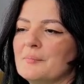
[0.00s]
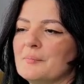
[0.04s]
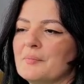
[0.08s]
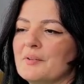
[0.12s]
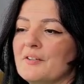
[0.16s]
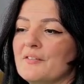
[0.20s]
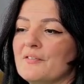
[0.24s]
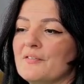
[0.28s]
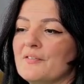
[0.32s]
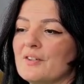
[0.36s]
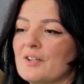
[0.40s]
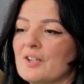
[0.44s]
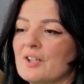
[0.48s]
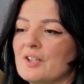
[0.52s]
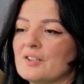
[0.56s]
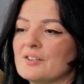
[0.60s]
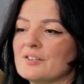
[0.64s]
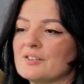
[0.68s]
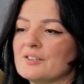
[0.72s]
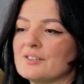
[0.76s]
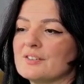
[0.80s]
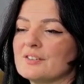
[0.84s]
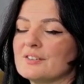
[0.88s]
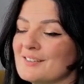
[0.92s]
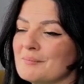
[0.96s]

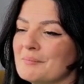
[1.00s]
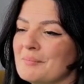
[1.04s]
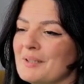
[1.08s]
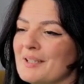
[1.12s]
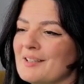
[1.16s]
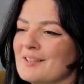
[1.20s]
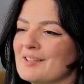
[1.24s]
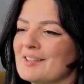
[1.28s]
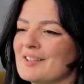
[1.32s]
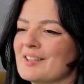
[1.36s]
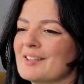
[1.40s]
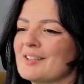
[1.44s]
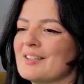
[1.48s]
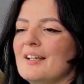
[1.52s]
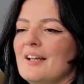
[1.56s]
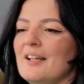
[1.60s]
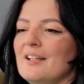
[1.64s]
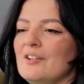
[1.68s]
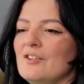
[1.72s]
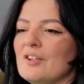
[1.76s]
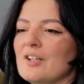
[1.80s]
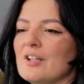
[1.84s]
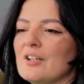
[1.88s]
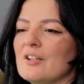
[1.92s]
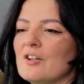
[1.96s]
preferred builder. And
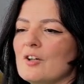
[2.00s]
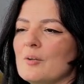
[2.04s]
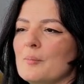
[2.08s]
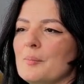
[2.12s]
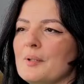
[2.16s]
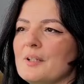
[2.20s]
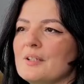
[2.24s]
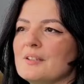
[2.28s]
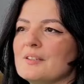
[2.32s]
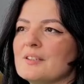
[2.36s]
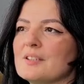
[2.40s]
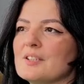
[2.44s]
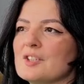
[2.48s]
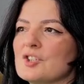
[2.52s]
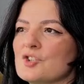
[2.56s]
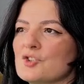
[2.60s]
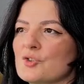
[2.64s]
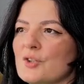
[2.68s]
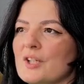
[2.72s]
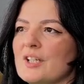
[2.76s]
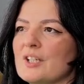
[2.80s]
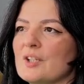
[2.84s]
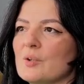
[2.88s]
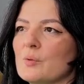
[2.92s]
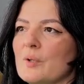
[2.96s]
you can copy it
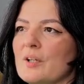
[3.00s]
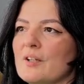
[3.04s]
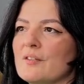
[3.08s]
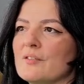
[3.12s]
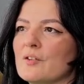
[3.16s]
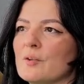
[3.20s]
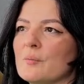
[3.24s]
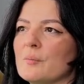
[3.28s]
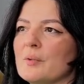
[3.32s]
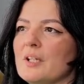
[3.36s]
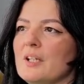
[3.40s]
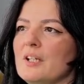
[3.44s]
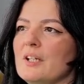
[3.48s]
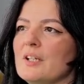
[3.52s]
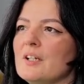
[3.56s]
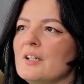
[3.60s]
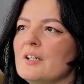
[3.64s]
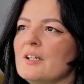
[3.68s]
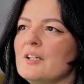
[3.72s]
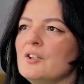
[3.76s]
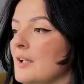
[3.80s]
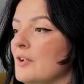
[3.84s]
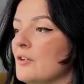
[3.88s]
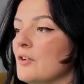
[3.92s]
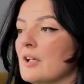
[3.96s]
straight away from
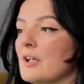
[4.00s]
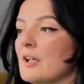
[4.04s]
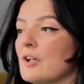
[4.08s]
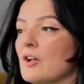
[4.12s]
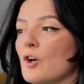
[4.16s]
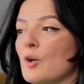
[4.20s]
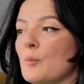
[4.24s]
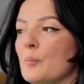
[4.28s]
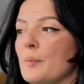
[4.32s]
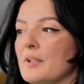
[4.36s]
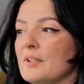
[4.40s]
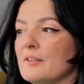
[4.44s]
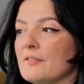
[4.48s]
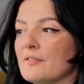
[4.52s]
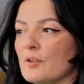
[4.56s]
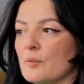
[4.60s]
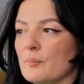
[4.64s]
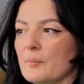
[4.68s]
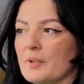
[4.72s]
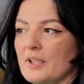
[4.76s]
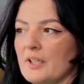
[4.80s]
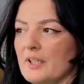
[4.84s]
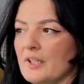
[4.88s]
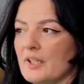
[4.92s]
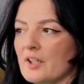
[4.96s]
here. You can copy it
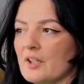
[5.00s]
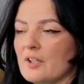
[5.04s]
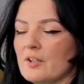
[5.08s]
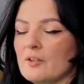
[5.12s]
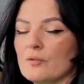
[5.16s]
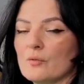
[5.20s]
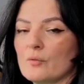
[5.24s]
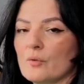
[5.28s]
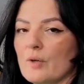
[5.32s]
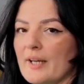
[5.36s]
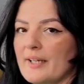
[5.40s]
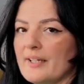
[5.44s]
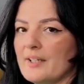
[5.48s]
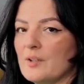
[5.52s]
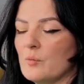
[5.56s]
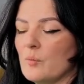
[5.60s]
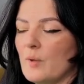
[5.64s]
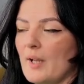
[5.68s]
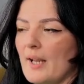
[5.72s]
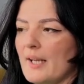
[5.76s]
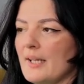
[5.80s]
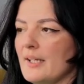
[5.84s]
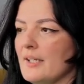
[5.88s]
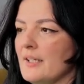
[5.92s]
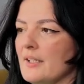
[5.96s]
from here right
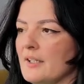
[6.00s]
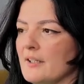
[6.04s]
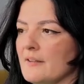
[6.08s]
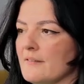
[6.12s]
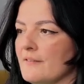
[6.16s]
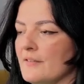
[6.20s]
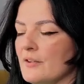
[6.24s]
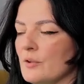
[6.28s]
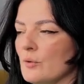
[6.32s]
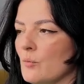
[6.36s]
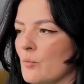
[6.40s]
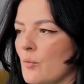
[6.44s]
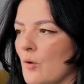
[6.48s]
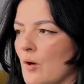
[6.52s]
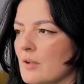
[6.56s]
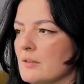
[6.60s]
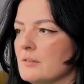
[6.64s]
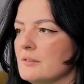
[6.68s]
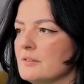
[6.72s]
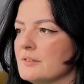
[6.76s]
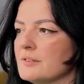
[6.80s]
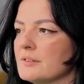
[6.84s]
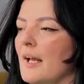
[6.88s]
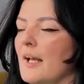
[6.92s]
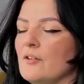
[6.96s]
away if you
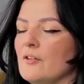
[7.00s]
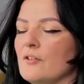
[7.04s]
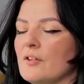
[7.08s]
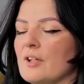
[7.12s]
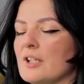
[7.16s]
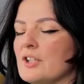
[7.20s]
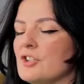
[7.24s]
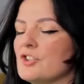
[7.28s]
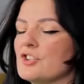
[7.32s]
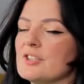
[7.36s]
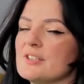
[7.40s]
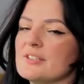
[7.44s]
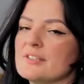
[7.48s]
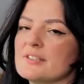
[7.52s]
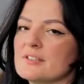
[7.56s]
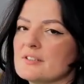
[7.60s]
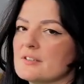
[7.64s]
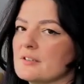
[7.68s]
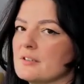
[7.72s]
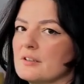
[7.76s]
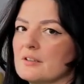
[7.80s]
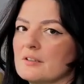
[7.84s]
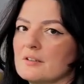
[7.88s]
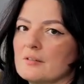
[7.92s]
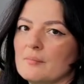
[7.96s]
want. And you can
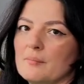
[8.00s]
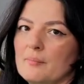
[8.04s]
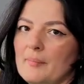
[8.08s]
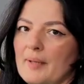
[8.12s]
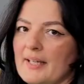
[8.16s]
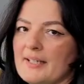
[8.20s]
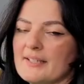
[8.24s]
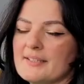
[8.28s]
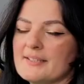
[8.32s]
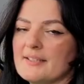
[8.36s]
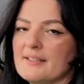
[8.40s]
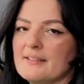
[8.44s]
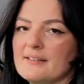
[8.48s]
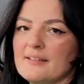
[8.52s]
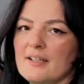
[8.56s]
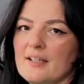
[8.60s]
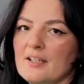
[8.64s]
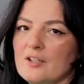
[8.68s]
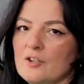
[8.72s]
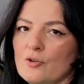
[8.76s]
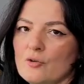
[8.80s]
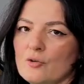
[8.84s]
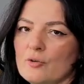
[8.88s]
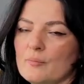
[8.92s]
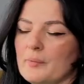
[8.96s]
just paste it
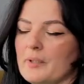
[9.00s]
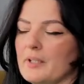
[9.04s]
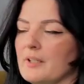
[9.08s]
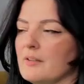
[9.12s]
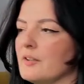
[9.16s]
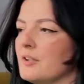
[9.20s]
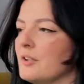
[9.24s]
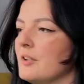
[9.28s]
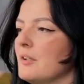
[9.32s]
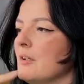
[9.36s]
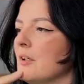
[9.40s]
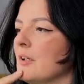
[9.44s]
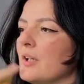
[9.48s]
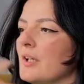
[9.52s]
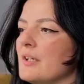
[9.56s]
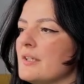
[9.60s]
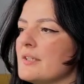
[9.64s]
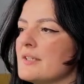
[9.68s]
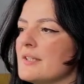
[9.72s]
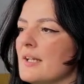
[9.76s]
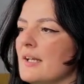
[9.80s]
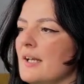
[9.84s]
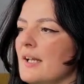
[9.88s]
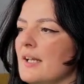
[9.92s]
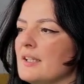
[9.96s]
in your builder. You can
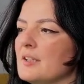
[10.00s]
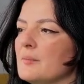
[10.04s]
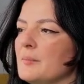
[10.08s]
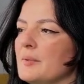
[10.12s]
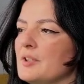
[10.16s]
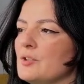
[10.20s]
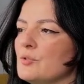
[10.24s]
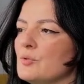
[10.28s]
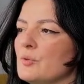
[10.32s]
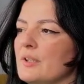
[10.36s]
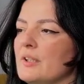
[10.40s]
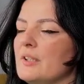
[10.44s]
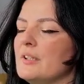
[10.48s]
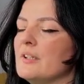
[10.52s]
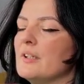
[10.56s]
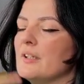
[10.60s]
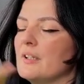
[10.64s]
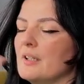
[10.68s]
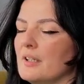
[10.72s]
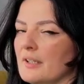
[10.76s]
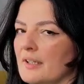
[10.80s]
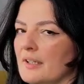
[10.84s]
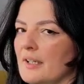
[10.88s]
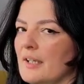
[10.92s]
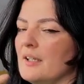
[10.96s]
select between,
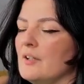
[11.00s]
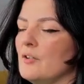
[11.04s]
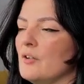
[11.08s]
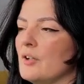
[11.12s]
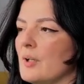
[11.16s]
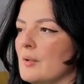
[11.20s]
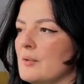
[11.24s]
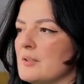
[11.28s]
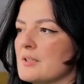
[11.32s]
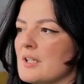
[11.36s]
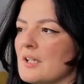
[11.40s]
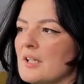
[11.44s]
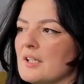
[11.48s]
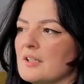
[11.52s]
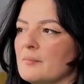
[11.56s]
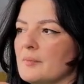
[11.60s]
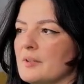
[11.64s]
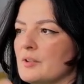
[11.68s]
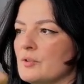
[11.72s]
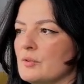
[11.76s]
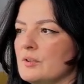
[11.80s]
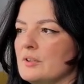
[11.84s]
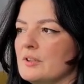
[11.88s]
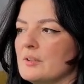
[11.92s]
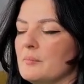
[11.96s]
again, you can select
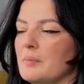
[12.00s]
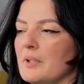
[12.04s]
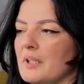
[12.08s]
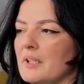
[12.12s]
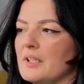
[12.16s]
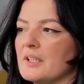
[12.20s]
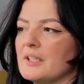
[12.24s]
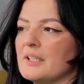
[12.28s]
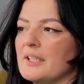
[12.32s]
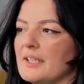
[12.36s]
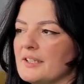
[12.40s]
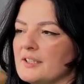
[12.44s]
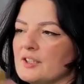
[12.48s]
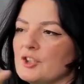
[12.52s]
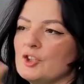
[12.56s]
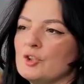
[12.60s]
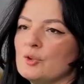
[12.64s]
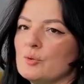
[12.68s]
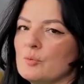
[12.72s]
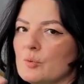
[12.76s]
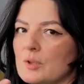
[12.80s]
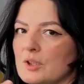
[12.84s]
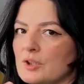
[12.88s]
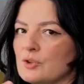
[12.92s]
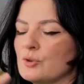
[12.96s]
between the builder that
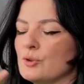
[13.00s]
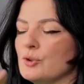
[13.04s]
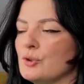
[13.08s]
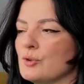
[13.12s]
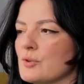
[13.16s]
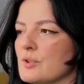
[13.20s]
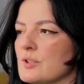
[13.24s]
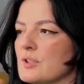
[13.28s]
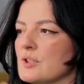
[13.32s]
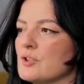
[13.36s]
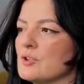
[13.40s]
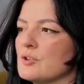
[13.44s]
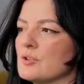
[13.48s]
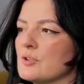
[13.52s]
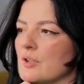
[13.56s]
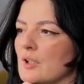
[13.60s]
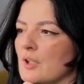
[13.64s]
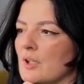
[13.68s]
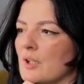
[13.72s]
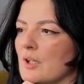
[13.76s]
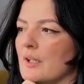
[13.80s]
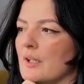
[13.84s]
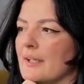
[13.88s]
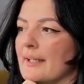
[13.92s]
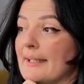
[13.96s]
you want to use it
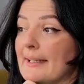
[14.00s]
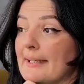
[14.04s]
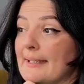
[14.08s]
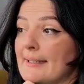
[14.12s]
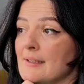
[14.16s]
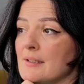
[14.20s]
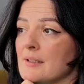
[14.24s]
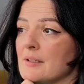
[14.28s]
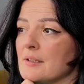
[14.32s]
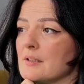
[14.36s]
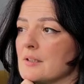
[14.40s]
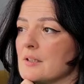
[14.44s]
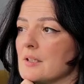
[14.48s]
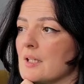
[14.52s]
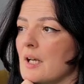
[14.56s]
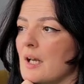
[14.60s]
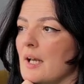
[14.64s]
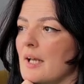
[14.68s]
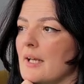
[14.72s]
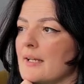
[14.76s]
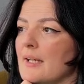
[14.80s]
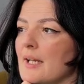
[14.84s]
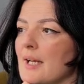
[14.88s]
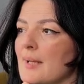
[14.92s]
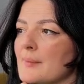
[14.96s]
in.
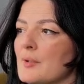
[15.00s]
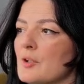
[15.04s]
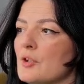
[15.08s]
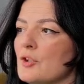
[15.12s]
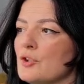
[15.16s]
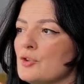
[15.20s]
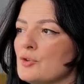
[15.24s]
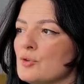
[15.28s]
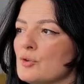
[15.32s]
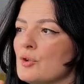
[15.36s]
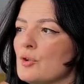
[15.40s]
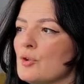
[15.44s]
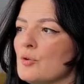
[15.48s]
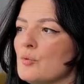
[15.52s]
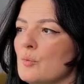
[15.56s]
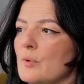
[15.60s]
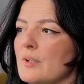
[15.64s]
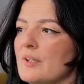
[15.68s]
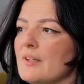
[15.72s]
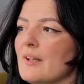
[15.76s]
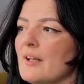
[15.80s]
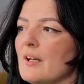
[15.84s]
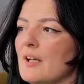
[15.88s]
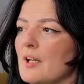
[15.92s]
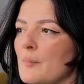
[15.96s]
And I'm going to go
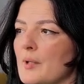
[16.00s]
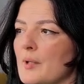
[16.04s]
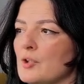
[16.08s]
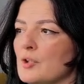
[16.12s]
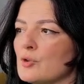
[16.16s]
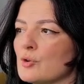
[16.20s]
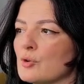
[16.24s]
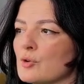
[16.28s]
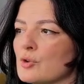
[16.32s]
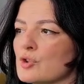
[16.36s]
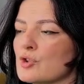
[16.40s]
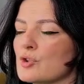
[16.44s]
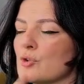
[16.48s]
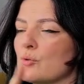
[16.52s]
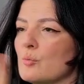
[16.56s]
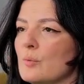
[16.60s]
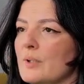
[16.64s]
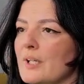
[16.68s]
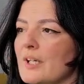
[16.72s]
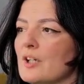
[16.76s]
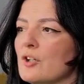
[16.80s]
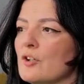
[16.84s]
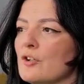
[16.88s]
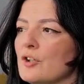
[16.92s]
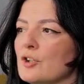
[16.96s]
with Elementor. So
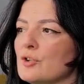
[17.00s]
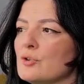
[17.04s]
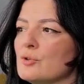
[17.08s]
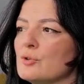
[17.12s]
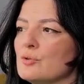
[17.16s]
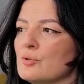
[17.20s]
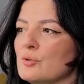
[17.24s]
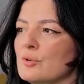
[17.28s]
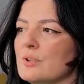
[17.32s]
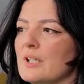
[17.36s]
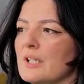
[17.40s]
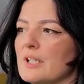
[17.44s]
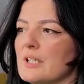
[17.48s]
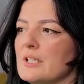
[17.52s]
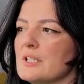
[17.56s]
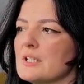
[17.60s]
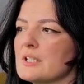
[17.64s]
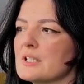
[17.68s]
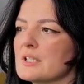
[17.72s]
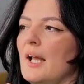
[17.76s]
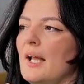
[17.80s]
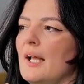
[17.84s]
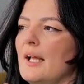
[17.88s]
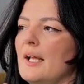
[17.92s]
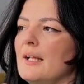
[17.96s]
we are going to do
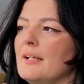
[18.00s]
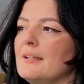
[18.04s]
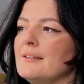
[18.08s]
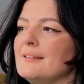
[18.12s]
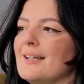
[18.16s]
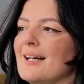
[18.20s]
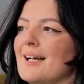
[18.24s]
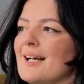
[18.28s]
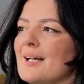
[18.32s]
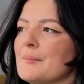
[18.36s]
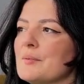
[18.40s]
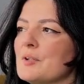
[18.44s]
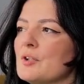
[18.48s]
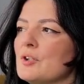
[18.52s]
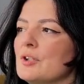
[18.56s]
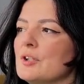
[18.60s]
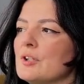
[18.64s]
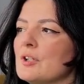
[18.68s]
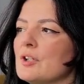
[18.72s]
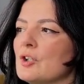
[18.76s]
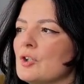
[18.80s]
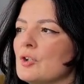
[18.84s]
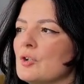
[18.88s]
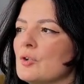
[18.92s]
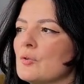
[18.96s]
this. And I'm going to
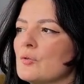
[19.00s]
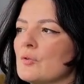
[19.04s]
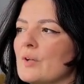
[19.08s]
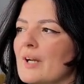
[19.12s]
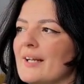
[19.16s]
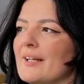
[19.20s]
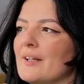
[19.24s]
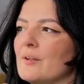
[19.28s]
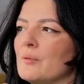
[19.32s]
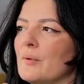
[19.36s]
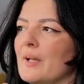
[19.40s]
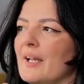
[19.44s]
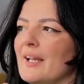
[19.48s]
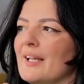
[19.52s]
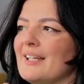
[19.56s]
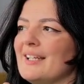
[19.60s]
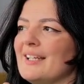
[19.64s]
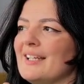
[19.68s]
go right away